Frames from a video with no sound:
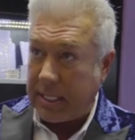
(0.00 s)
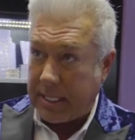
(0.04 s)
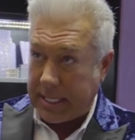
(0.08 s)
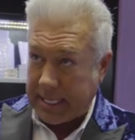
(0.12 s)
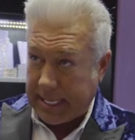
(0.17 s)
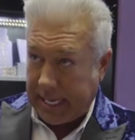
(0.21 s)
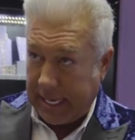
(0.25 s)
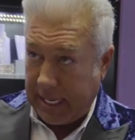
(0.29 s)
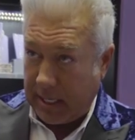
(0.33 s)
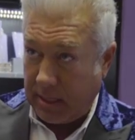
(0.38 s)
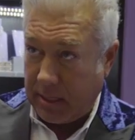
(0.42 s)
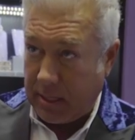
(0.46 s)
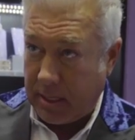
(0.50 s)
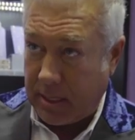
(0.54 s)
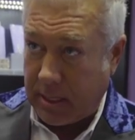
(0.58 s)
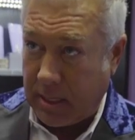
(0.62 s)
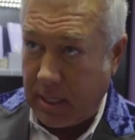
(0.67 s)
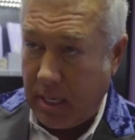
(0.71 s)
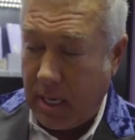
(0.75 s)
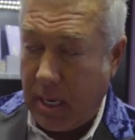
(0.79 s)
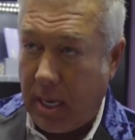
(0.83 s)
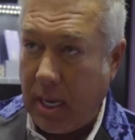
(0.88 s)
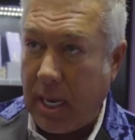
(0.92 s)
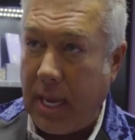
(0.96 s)
and skins,
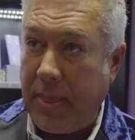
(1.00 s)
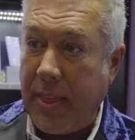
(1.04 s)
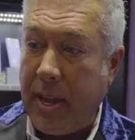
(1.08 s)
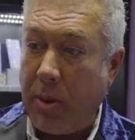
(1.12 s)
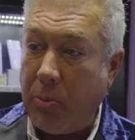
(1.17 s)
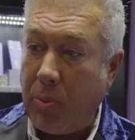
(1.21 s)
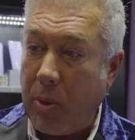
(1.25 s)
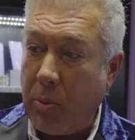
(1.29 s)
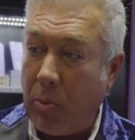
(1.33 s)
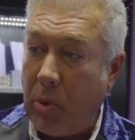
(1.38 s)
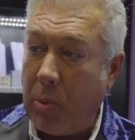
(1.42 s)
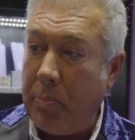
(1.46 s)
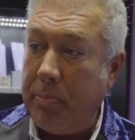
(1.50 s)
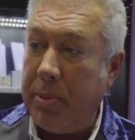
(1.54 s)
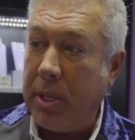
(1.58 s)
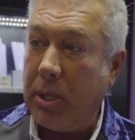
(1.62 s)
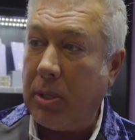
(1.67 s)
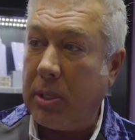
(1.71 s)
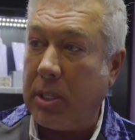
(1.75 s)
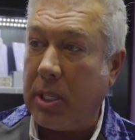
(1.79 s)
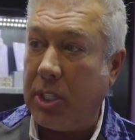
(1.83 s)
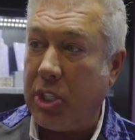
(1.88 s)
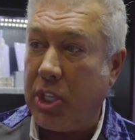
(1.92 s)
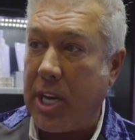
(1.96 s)
and then we will
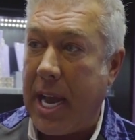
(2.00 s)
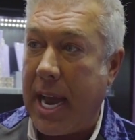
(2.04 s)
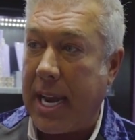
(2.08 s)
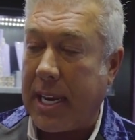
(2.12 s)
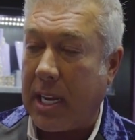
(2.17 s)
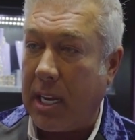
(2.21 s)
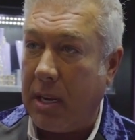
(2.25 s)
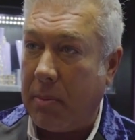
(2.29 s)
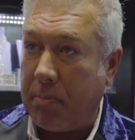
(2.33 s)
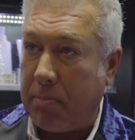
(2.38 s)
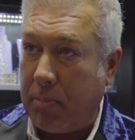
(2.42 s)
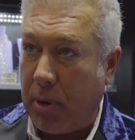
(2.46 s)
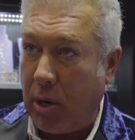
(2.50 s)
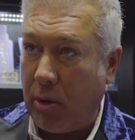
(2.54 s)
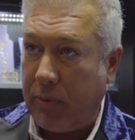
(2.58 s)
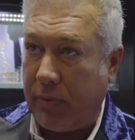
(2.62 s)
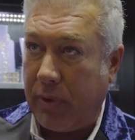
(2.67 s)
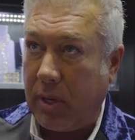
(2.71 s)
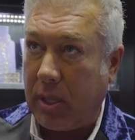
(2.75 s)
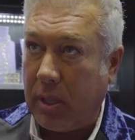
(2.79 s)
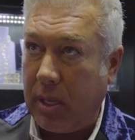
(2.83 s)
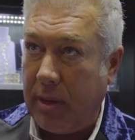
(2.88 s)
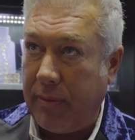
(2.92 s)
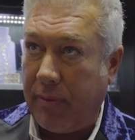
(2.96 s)
build the jacket
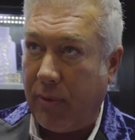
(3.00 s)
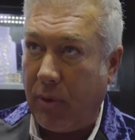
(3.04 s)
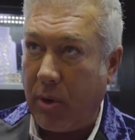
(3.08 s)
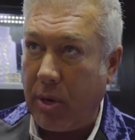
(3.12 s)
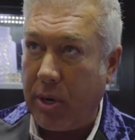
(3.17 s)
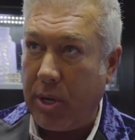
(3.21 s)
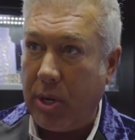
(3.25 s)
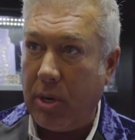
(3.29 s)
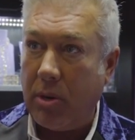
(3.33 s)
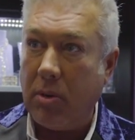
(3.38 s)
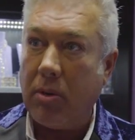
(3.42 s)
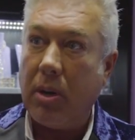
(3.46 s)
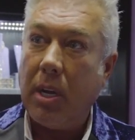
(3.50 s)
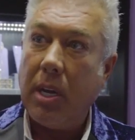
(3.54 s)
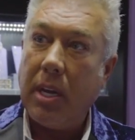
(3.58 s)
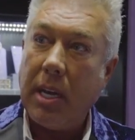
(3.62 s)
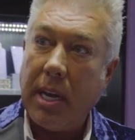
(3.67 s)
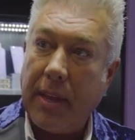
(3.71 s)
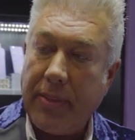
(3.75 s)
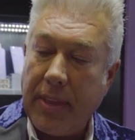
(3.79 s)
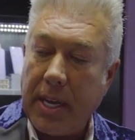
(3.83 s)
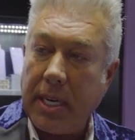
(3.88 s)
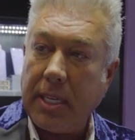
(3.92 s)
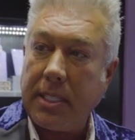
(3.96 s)
perfectly for you
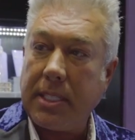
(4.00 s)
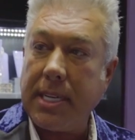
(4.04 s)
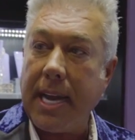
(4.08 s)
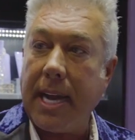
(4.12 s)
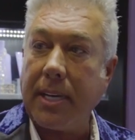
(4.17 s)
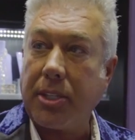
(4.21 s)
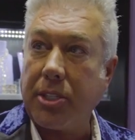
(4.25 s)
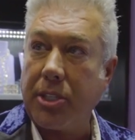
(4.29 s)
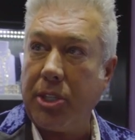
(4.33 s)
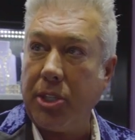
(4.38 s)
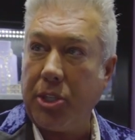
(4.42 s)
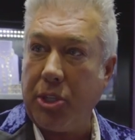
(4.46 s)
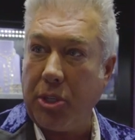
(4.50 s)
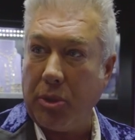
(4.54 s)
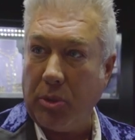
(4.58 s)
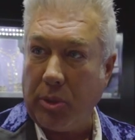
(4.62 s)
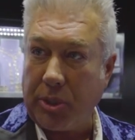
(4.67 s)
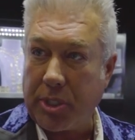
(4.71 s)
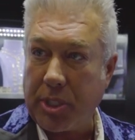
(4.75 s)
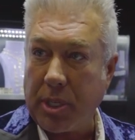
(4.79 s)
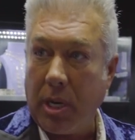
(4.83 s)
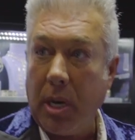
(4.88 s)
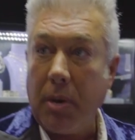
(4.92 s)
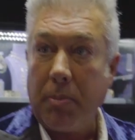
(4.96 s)
and then attach the jewels